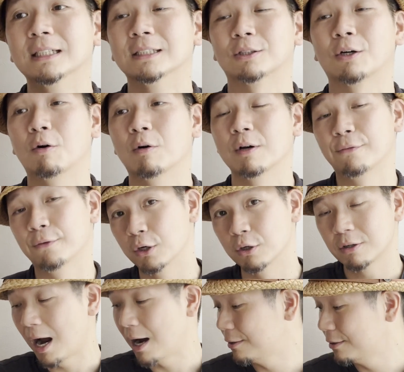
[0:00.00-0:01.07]
So if you
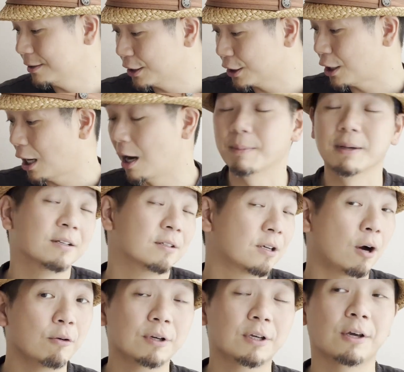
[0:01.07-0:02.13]
go down to the shop in
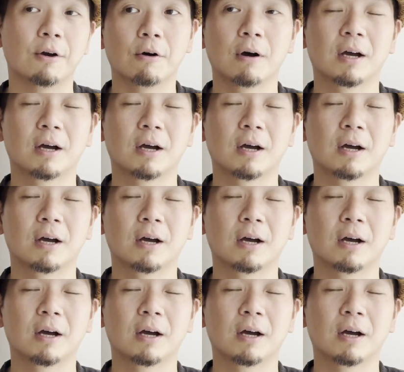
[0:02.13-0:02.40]
Tokyo,